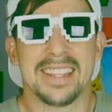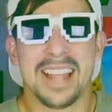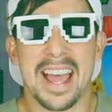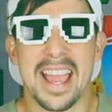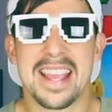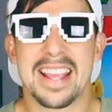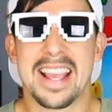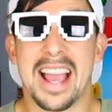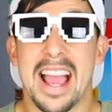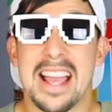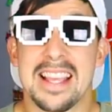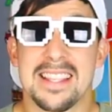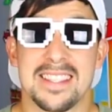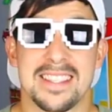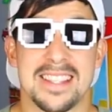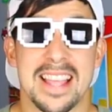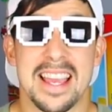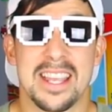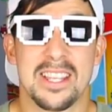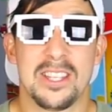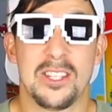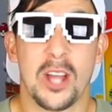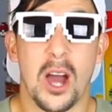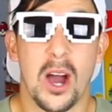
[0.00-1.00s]
like I
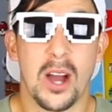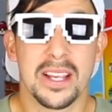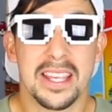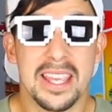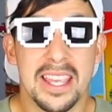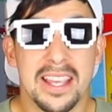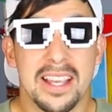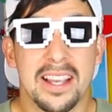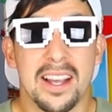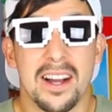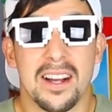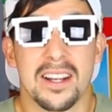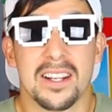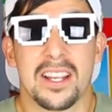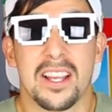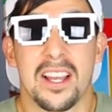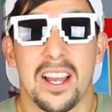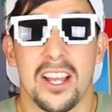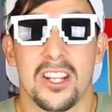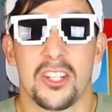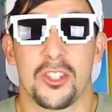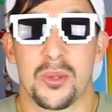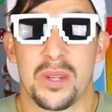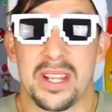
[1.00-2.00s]
said, Donkey Kong
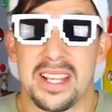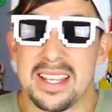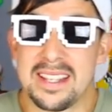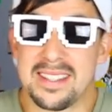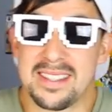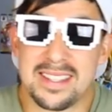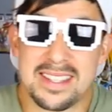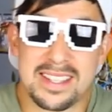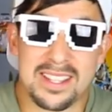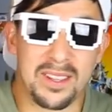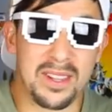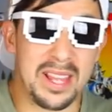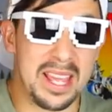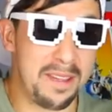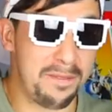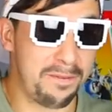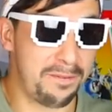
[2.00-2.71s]
Country is still a